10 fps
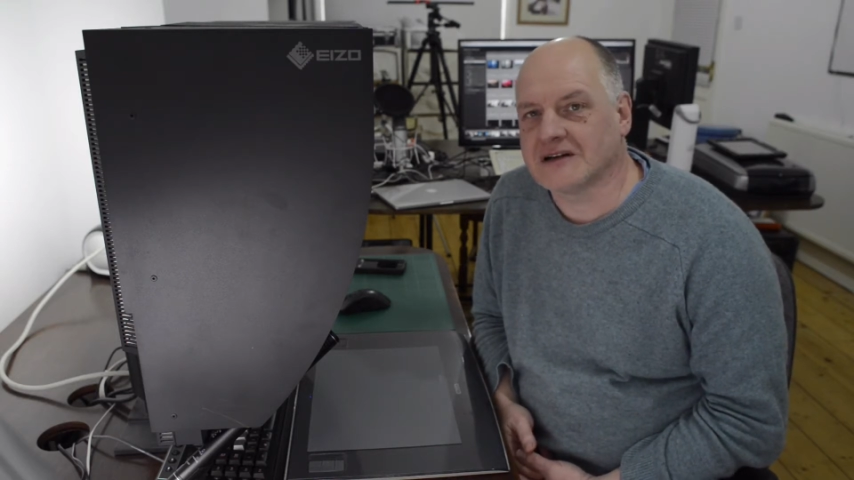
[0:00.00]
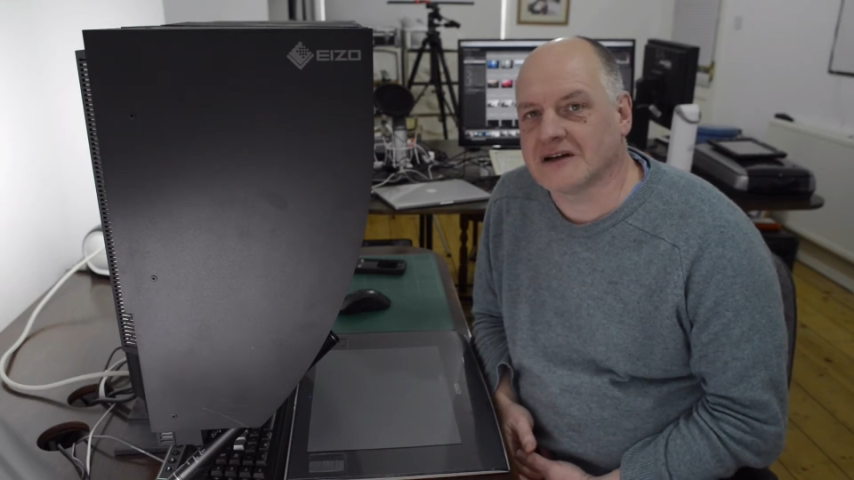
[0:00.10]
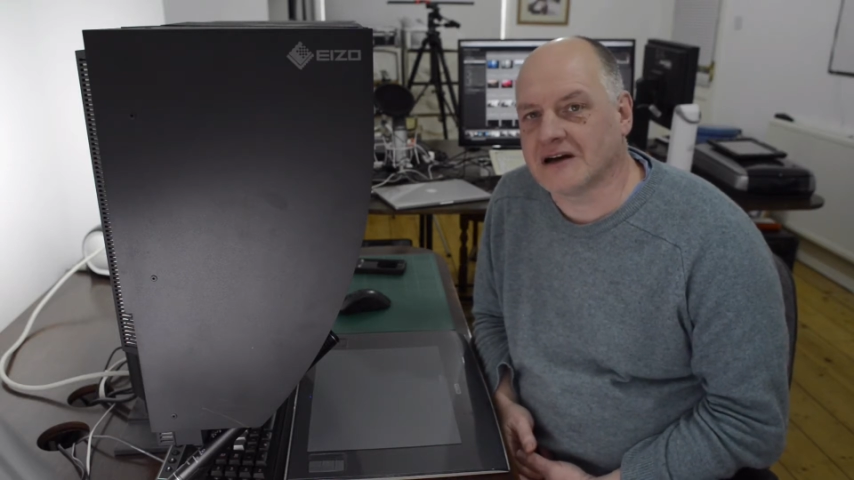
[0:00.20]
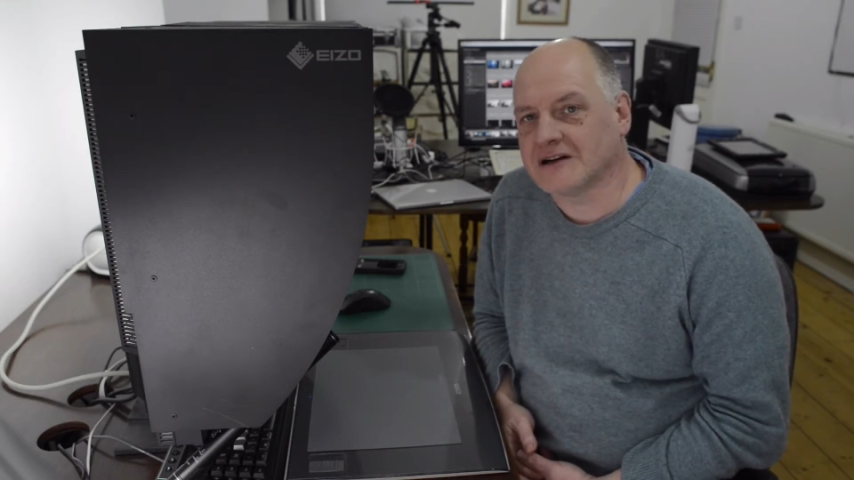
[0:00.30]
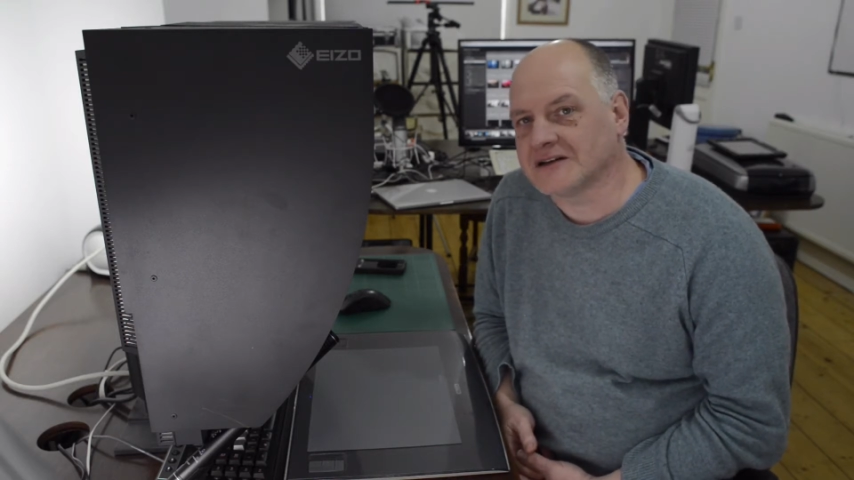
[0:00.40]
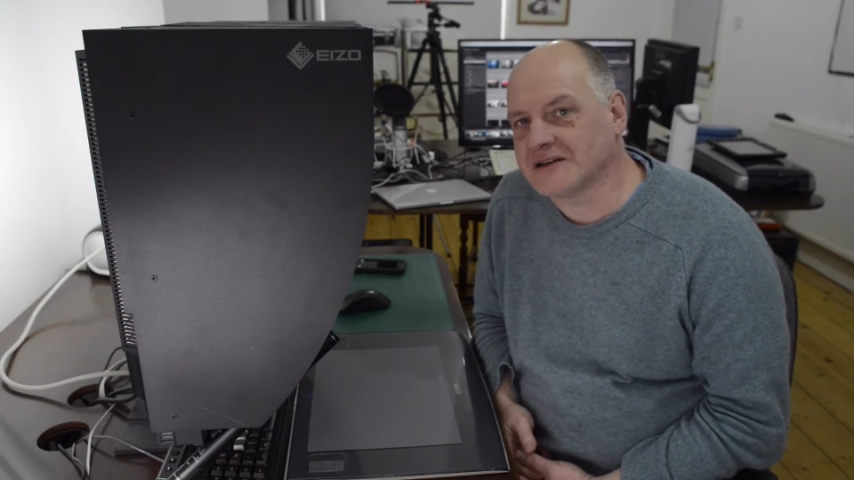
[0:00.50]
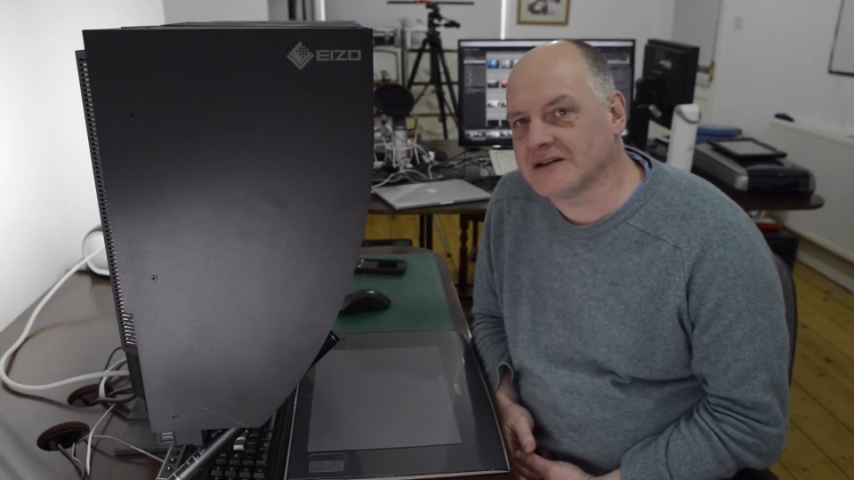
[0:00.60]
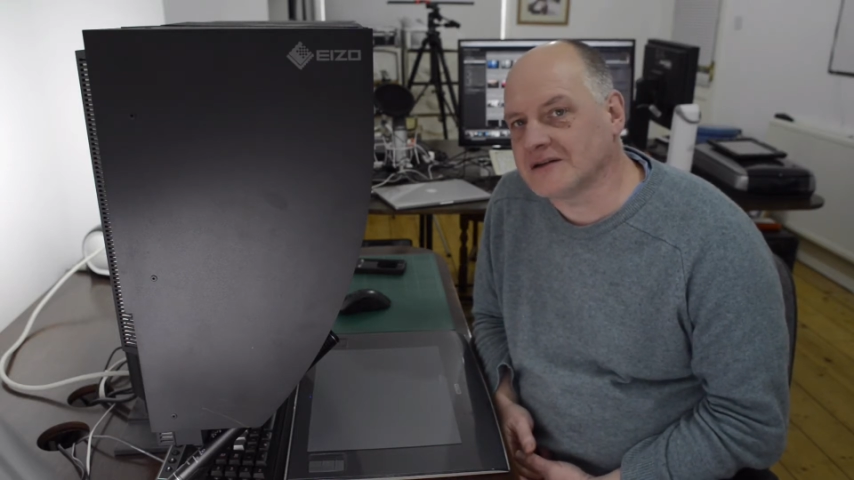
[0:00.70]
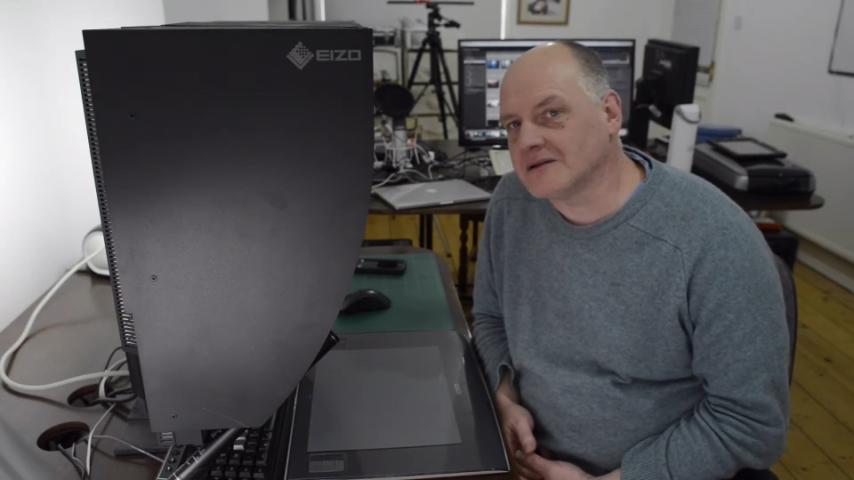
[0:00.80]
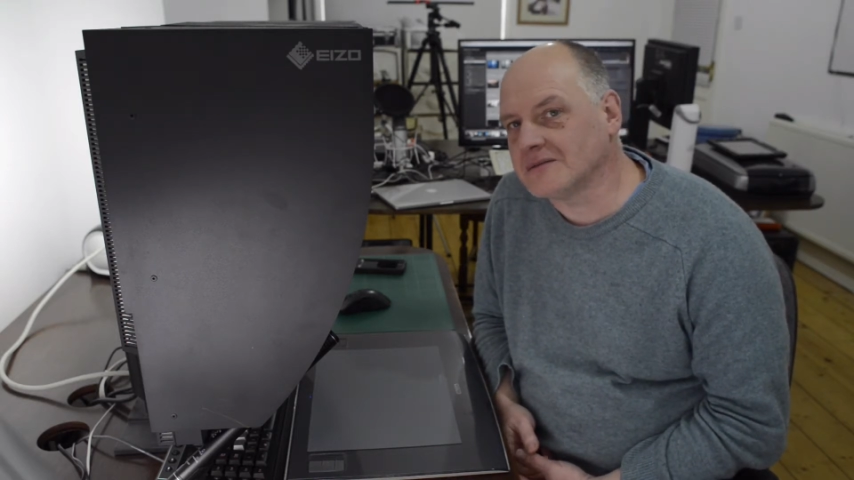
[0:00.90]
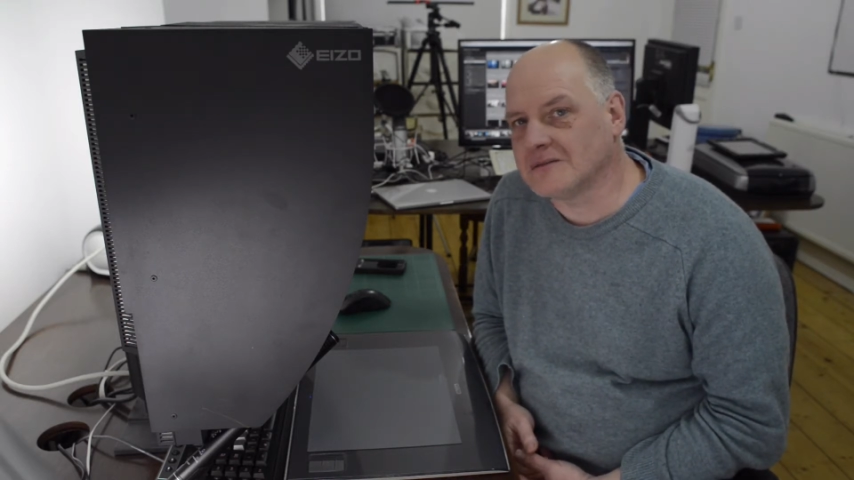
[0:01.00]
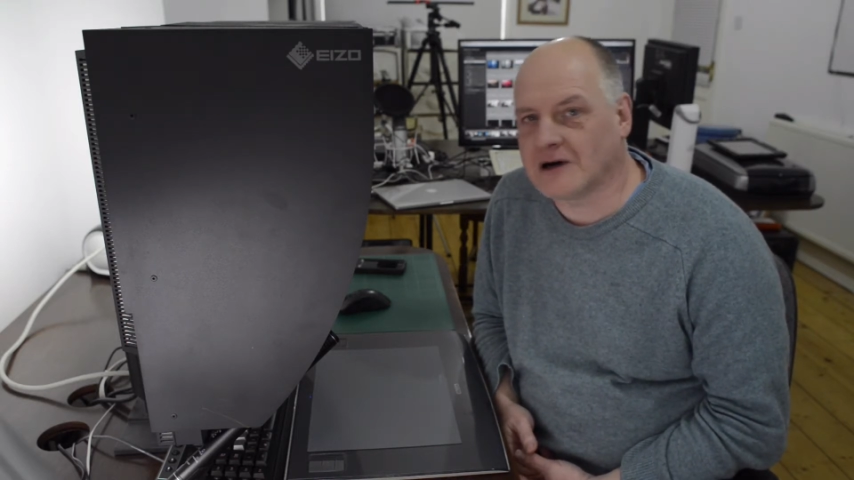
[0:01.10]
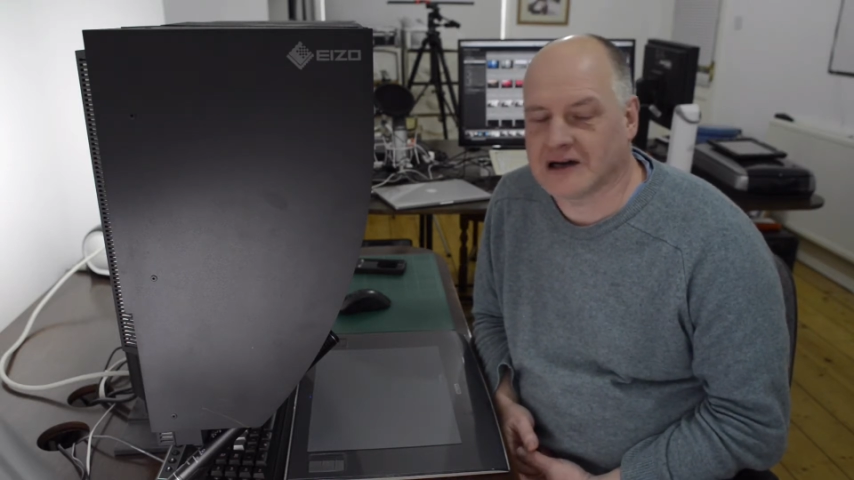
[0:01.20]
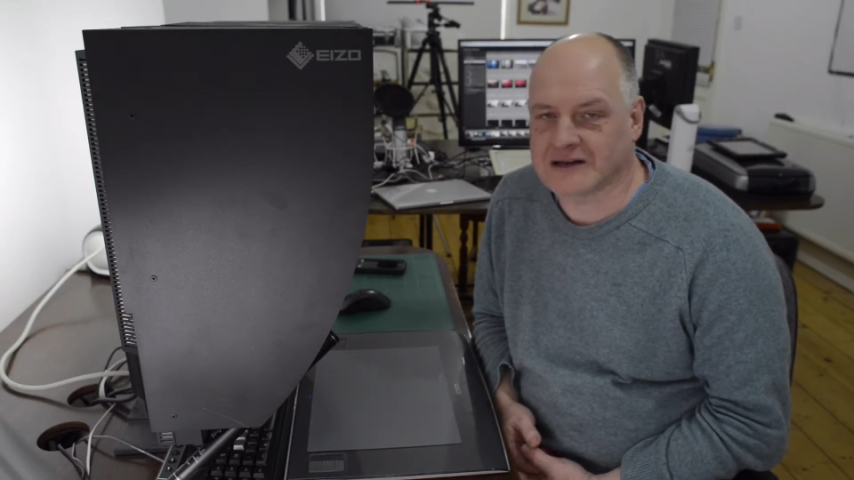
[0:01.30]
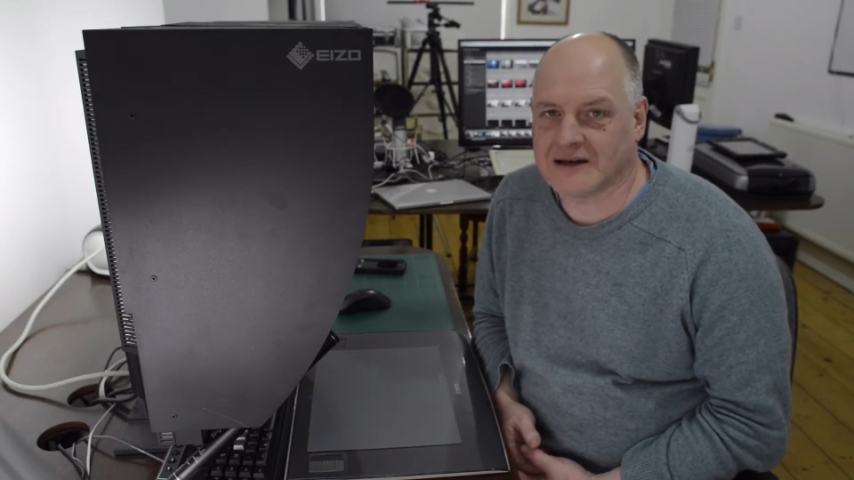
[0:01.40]
garden,
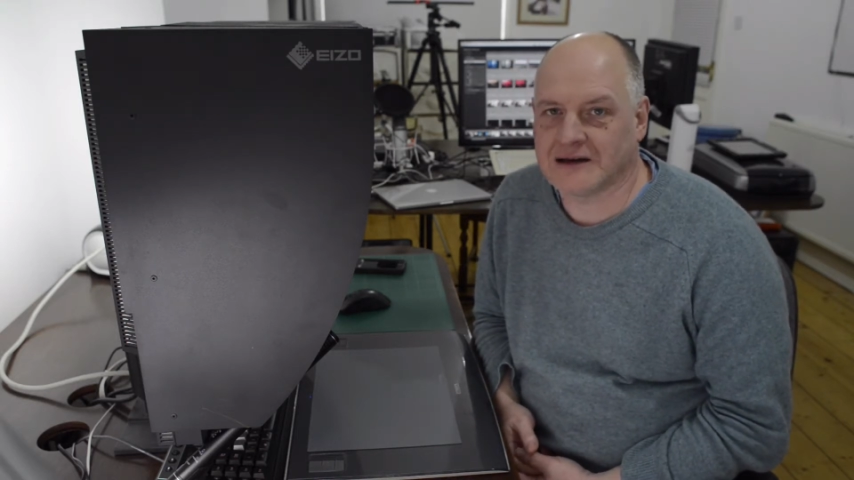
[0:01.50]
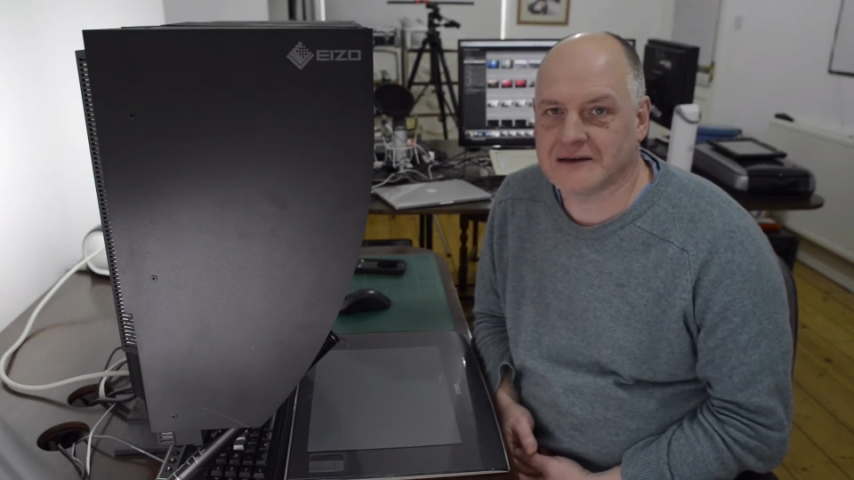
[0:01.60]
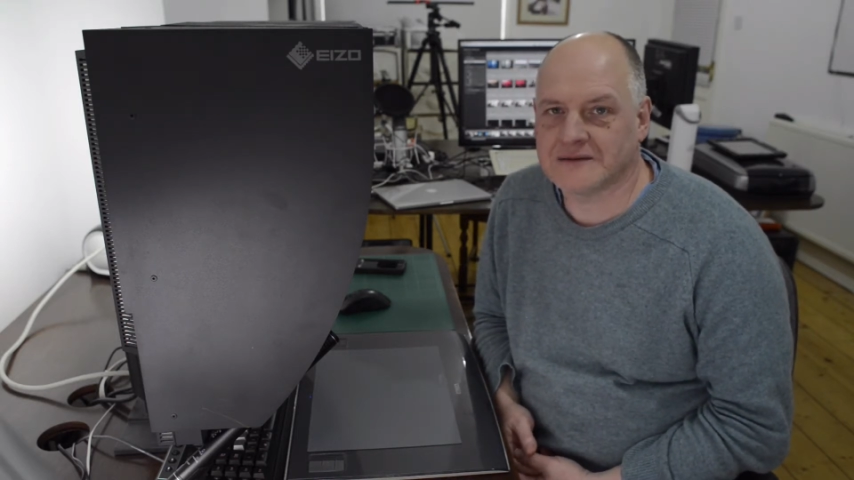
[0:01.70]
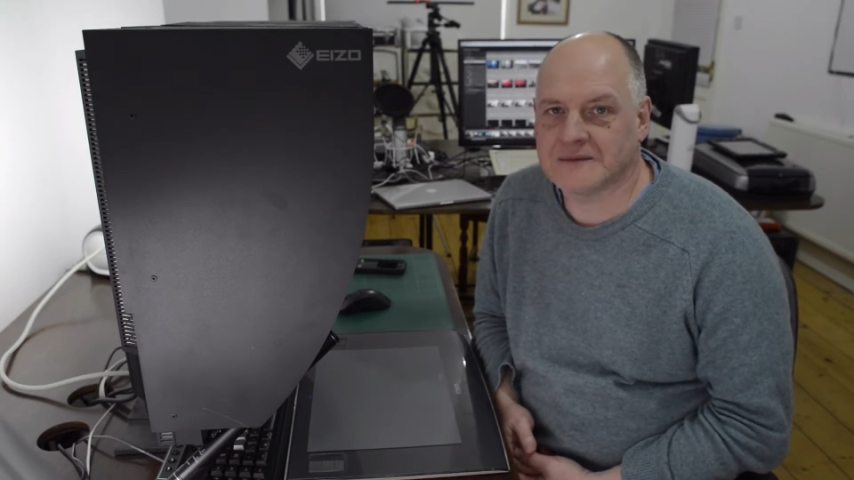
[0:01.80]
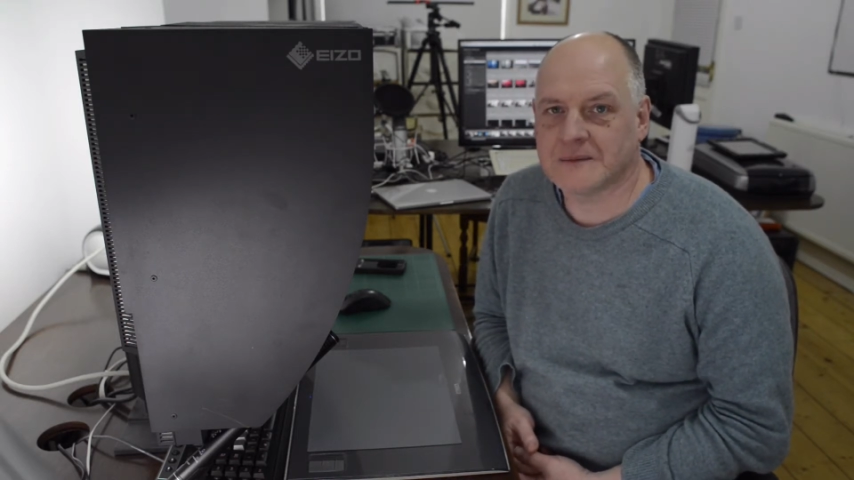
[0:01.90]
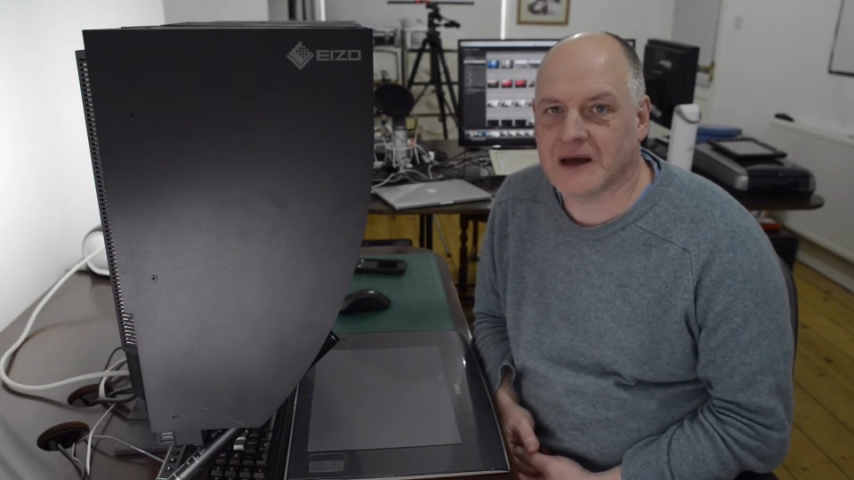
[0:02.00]
wildlife,